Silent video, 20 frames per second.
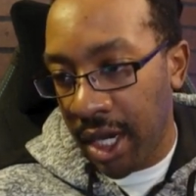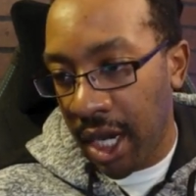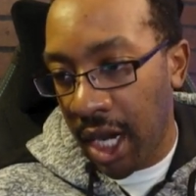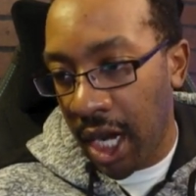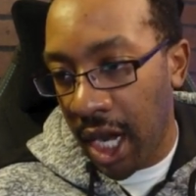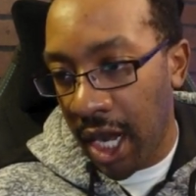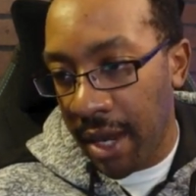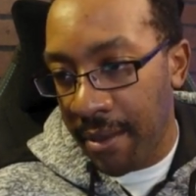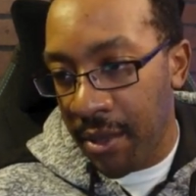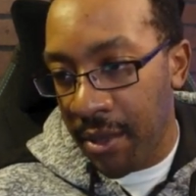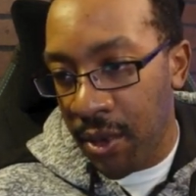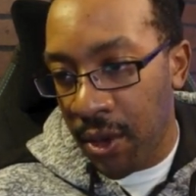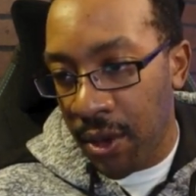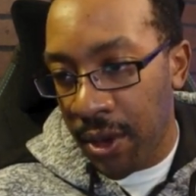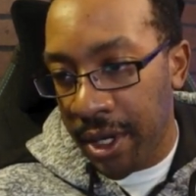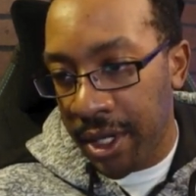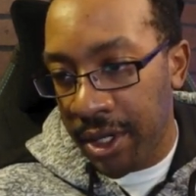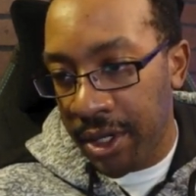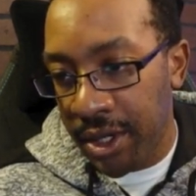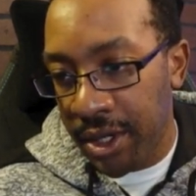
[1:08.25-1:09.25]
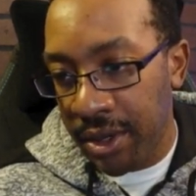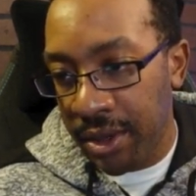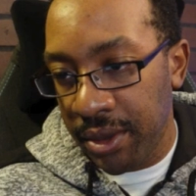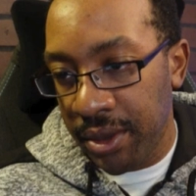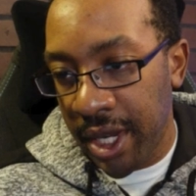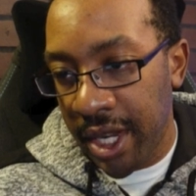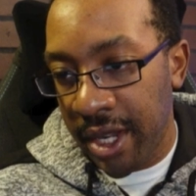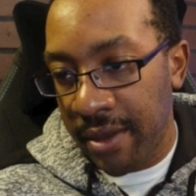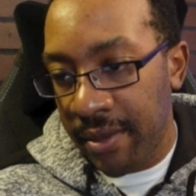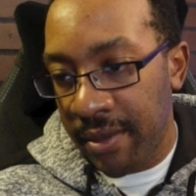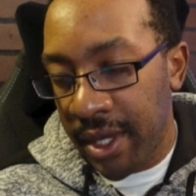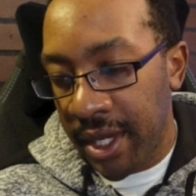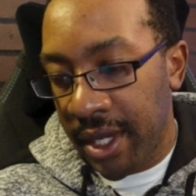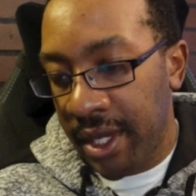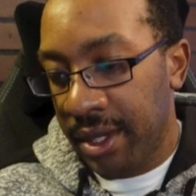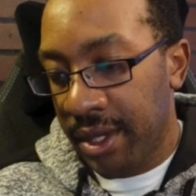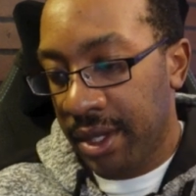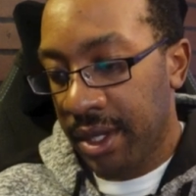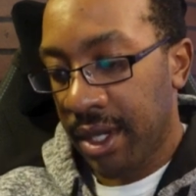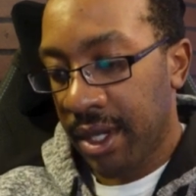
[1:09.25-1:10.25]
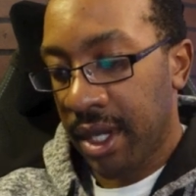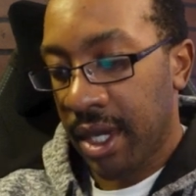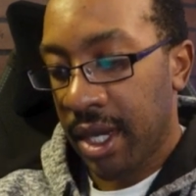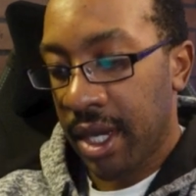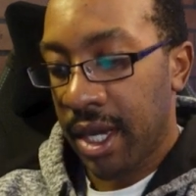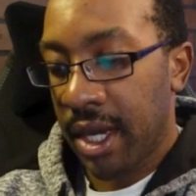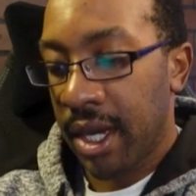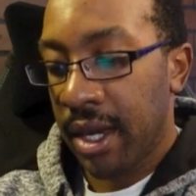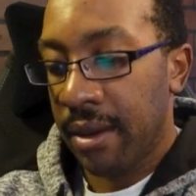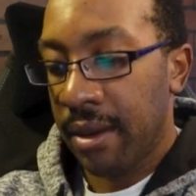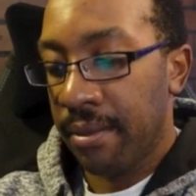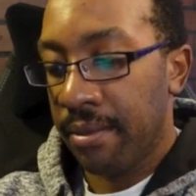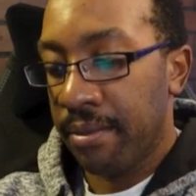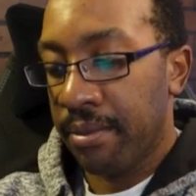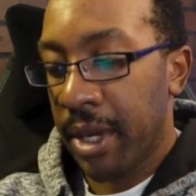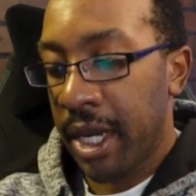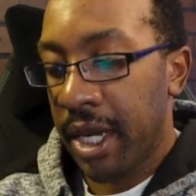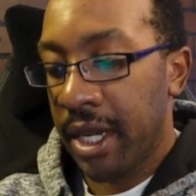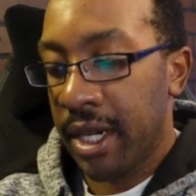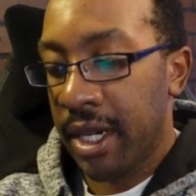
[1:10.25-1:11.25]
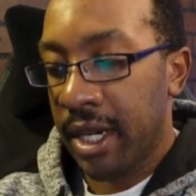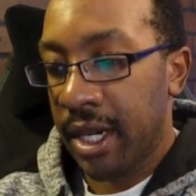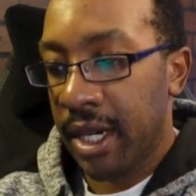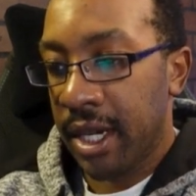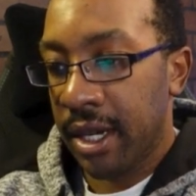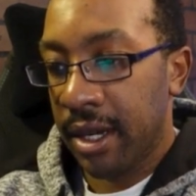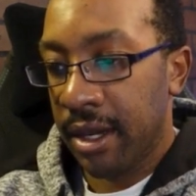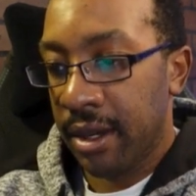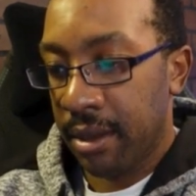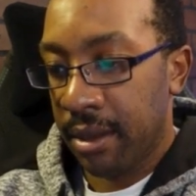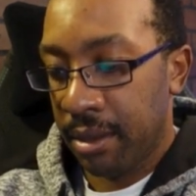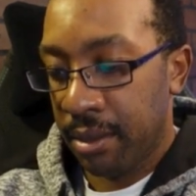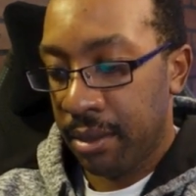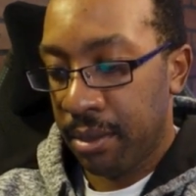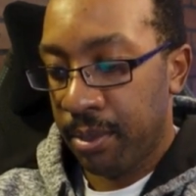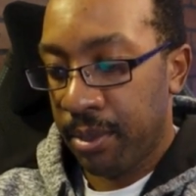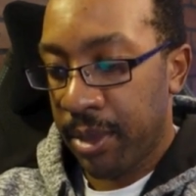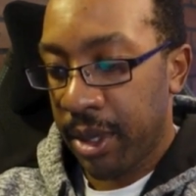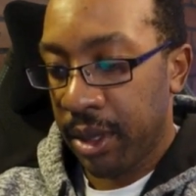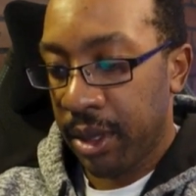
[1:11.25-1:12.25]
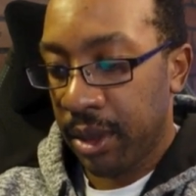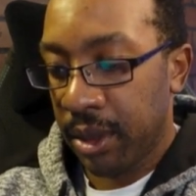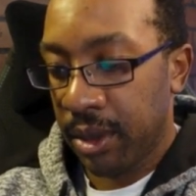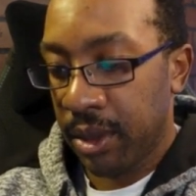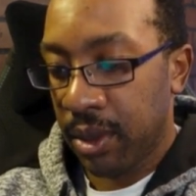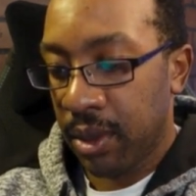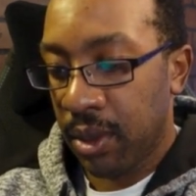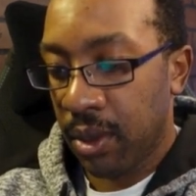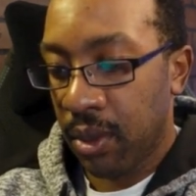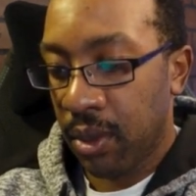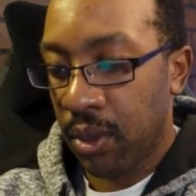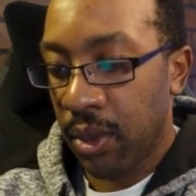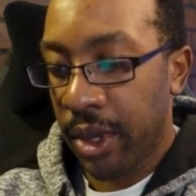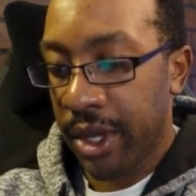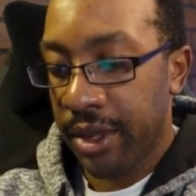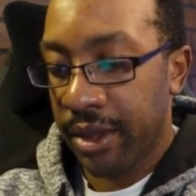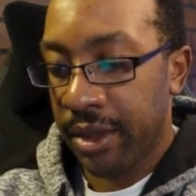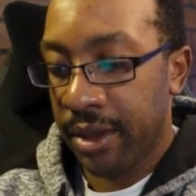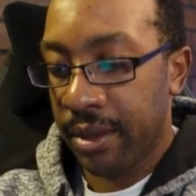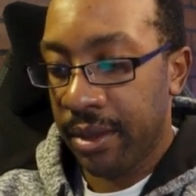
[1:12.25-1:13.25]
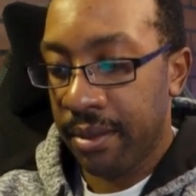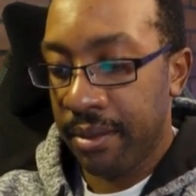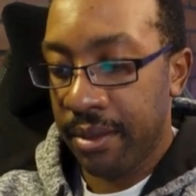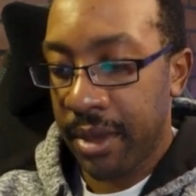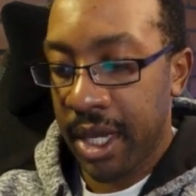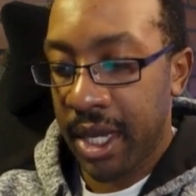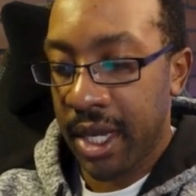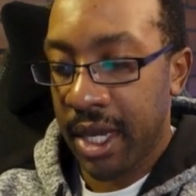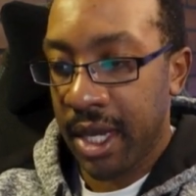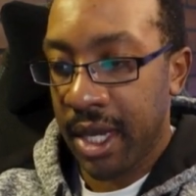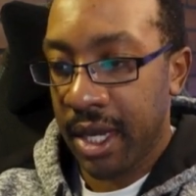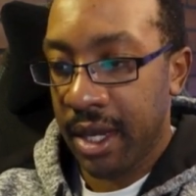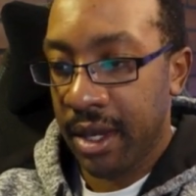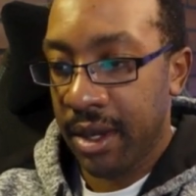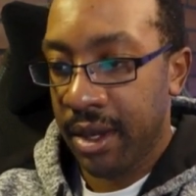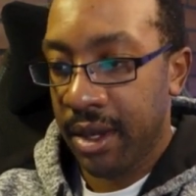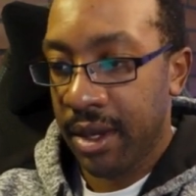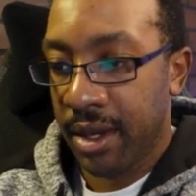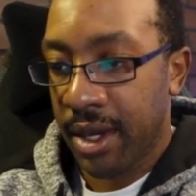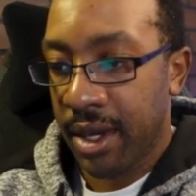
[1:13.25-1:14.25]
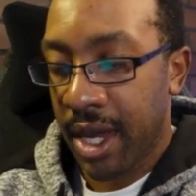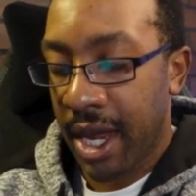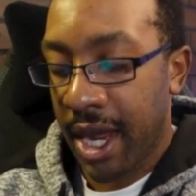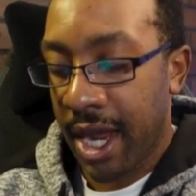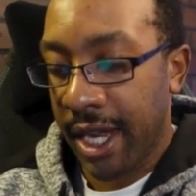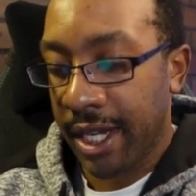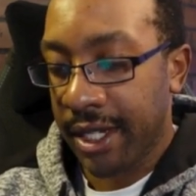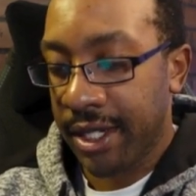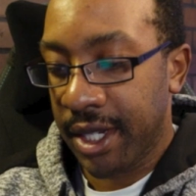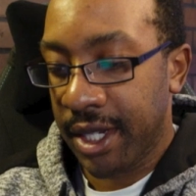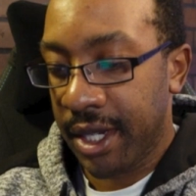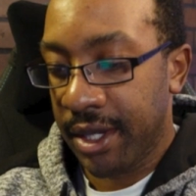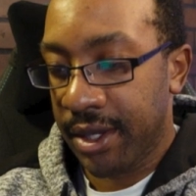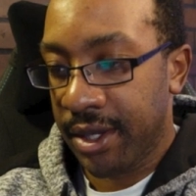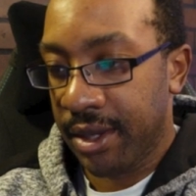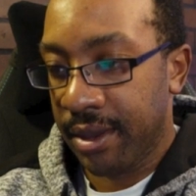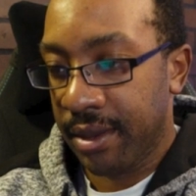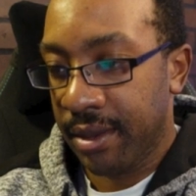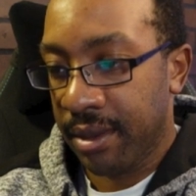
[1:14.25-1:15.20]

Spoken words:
I'm going to name this Beta Build With Me Access.